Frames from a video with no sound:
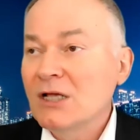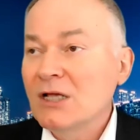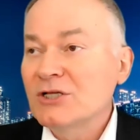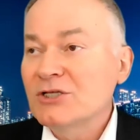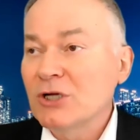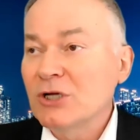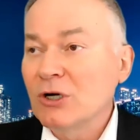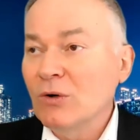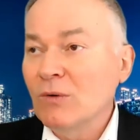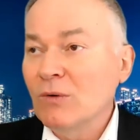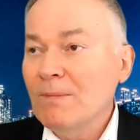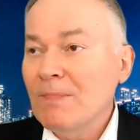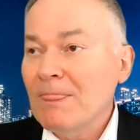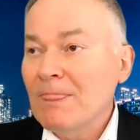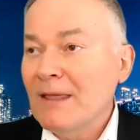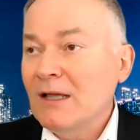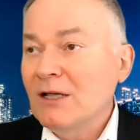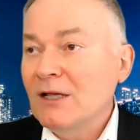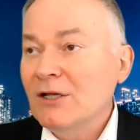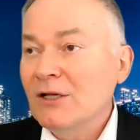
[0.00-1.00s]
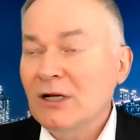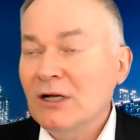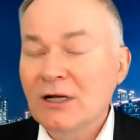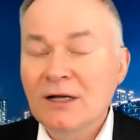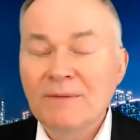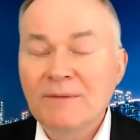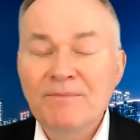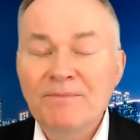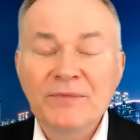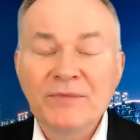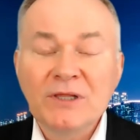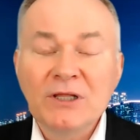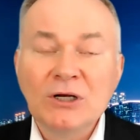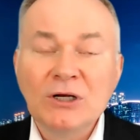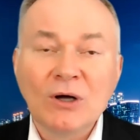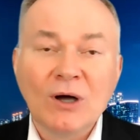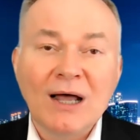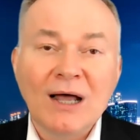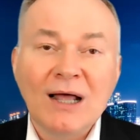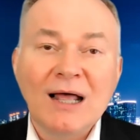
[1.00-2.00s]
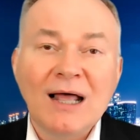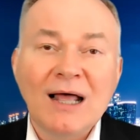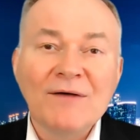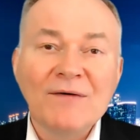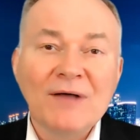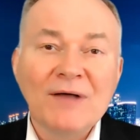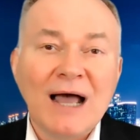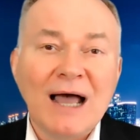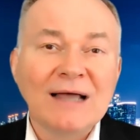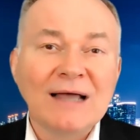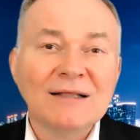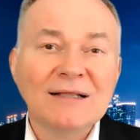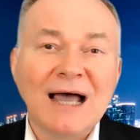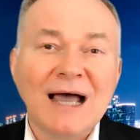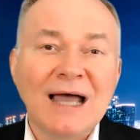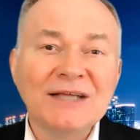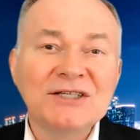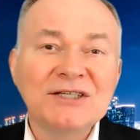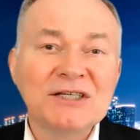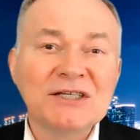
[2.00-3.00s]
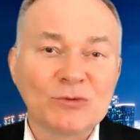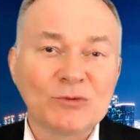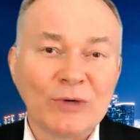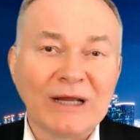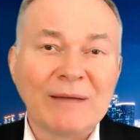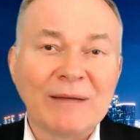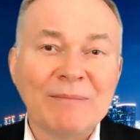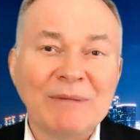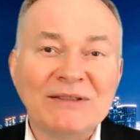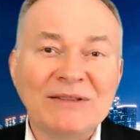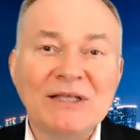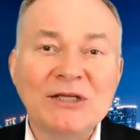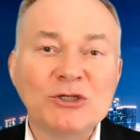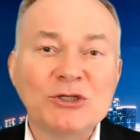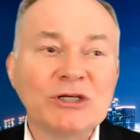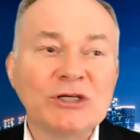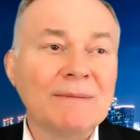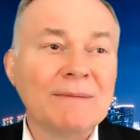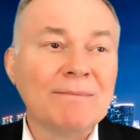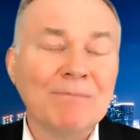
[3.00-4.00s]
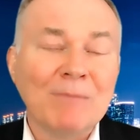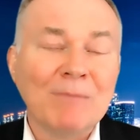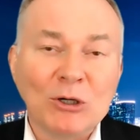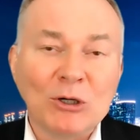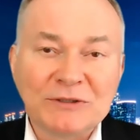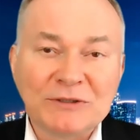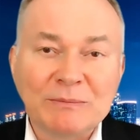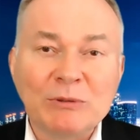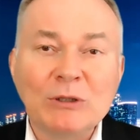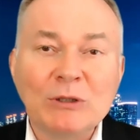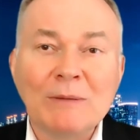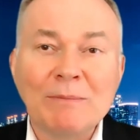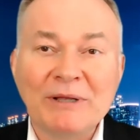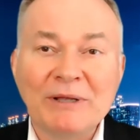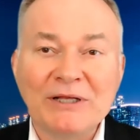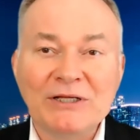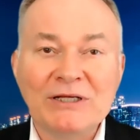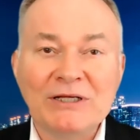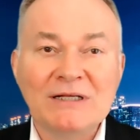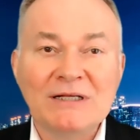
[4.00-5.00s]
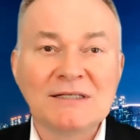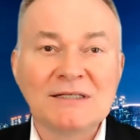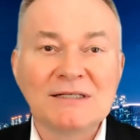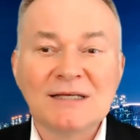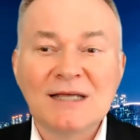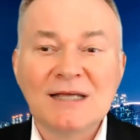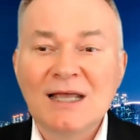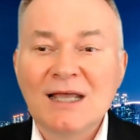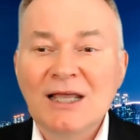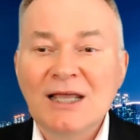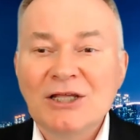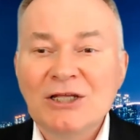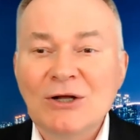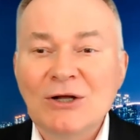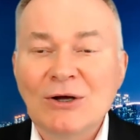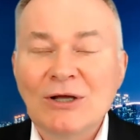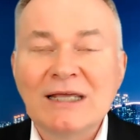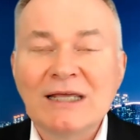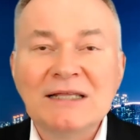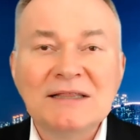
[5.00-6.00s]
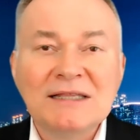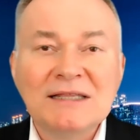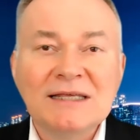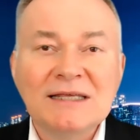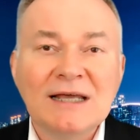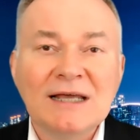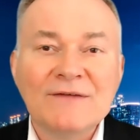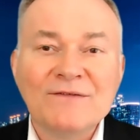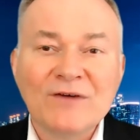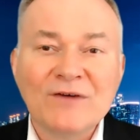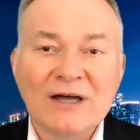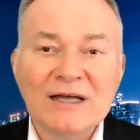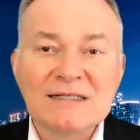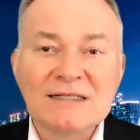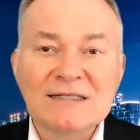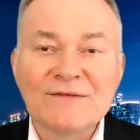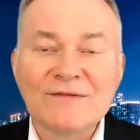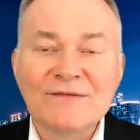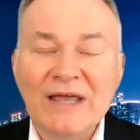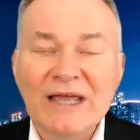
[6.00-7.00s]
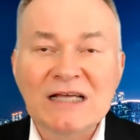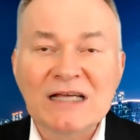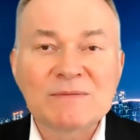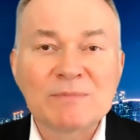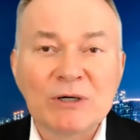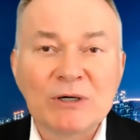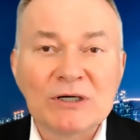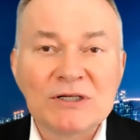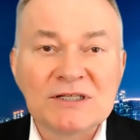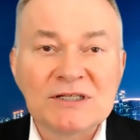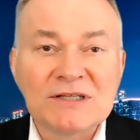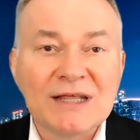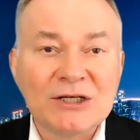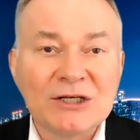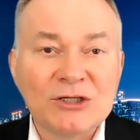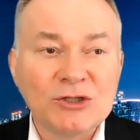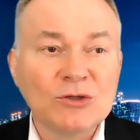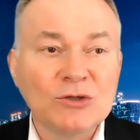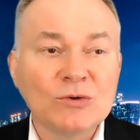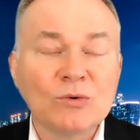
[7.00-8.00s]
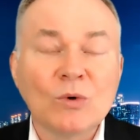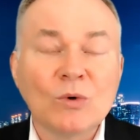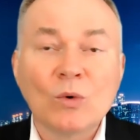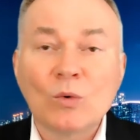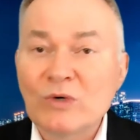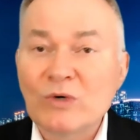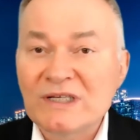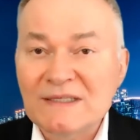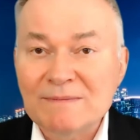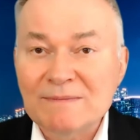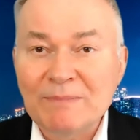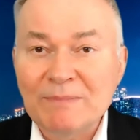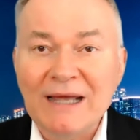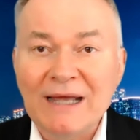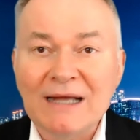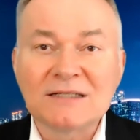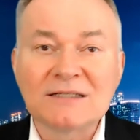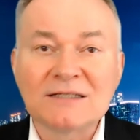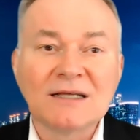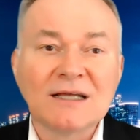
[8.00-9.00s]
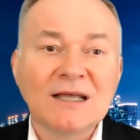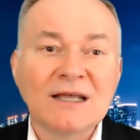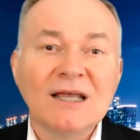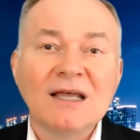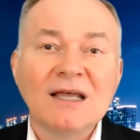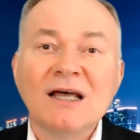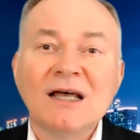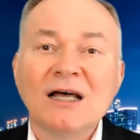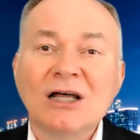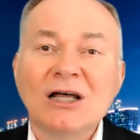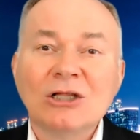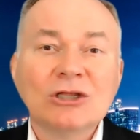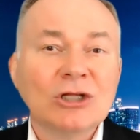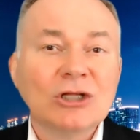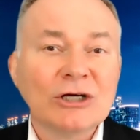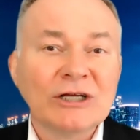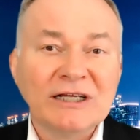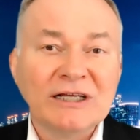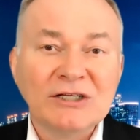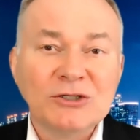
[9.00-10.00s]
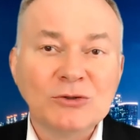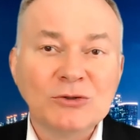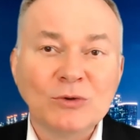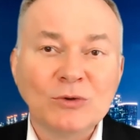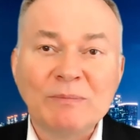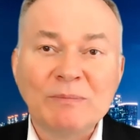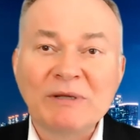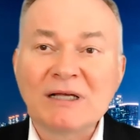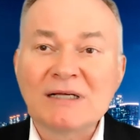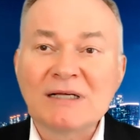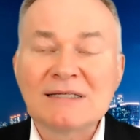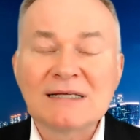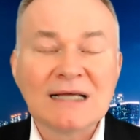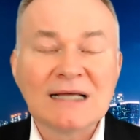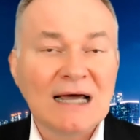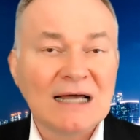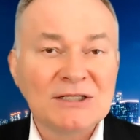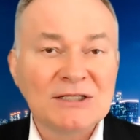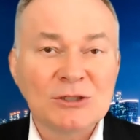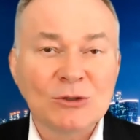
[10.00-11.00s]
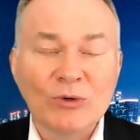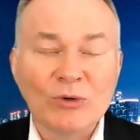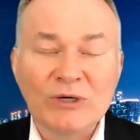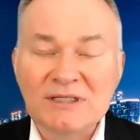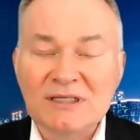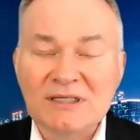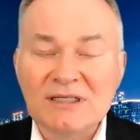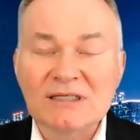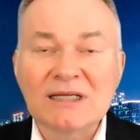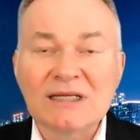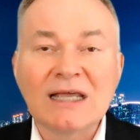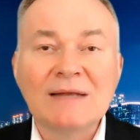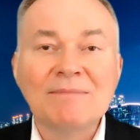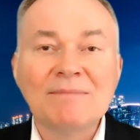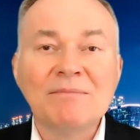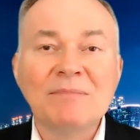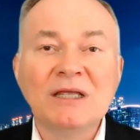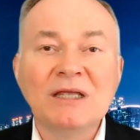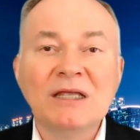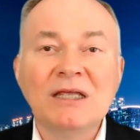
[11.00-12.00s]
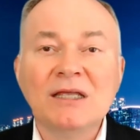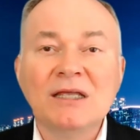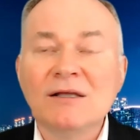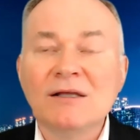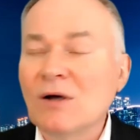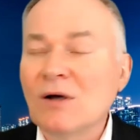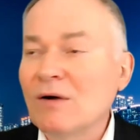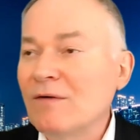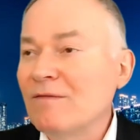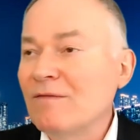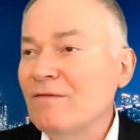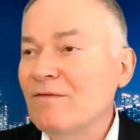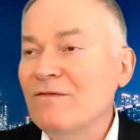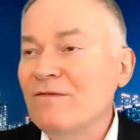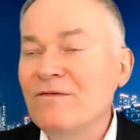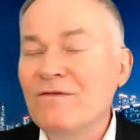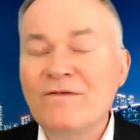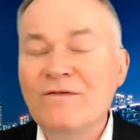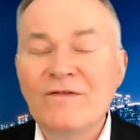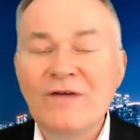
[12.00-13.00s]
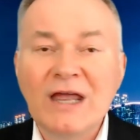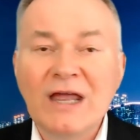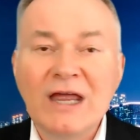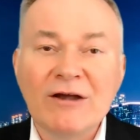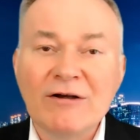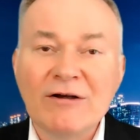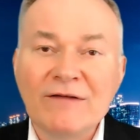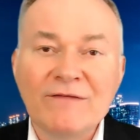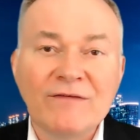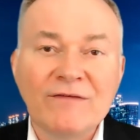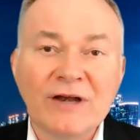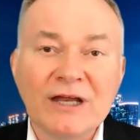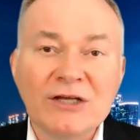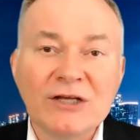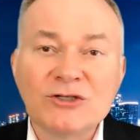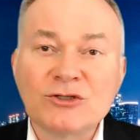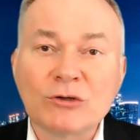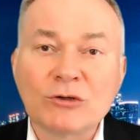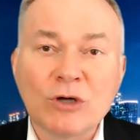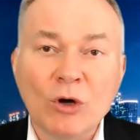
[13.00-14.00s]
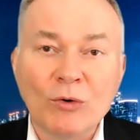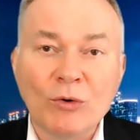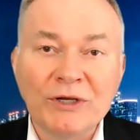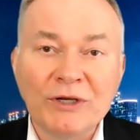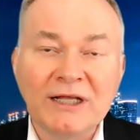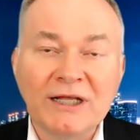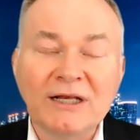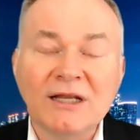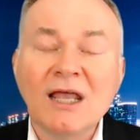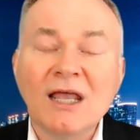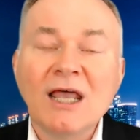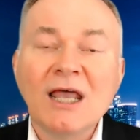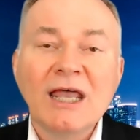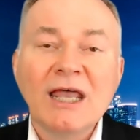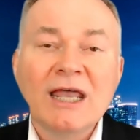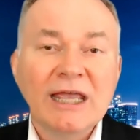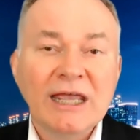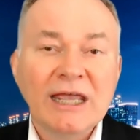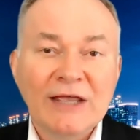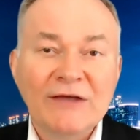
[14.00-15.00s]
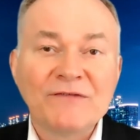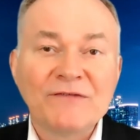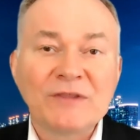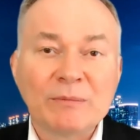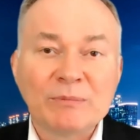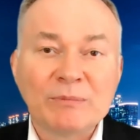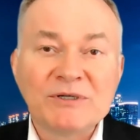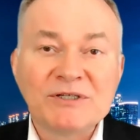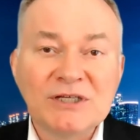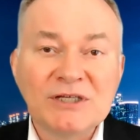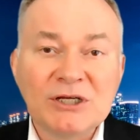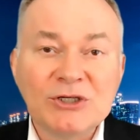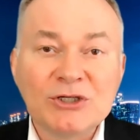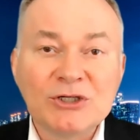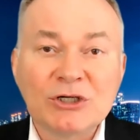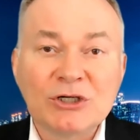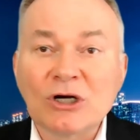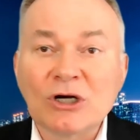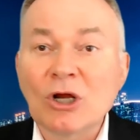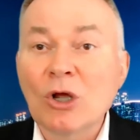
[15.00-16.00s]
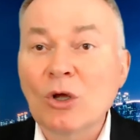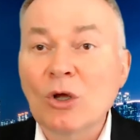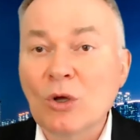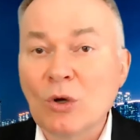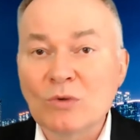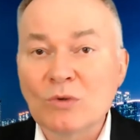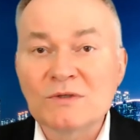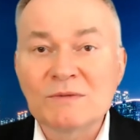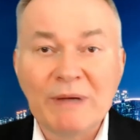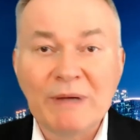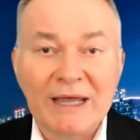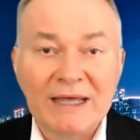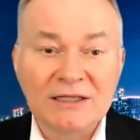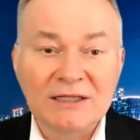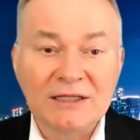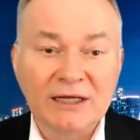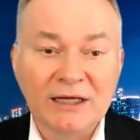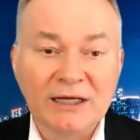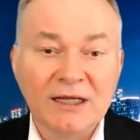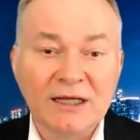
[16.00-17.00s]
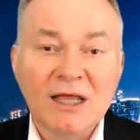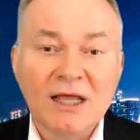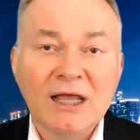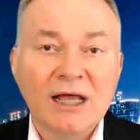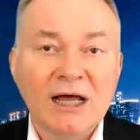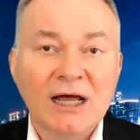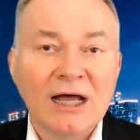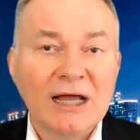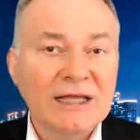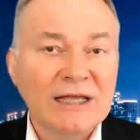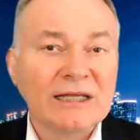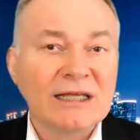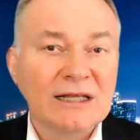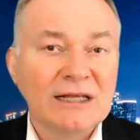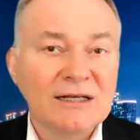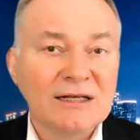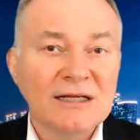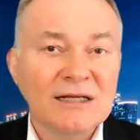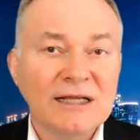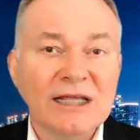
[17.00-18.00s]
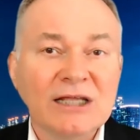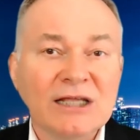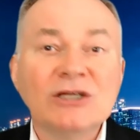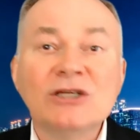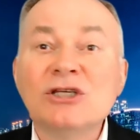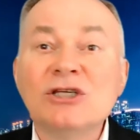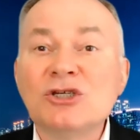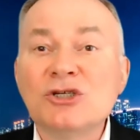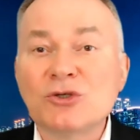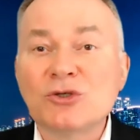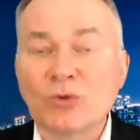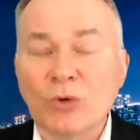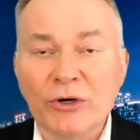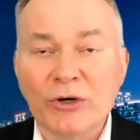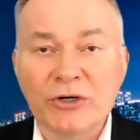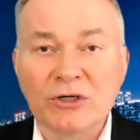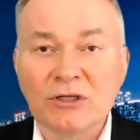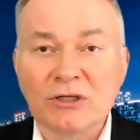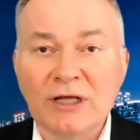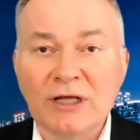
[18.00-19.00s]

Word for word: So, uh, you know, I, I, just recommend that you get multiple opinions, you know, get the advice of experts that you respect, uh, look into it because the consequences can be very, very draconian if the procedure goes badly. Uh, it can it can destroy your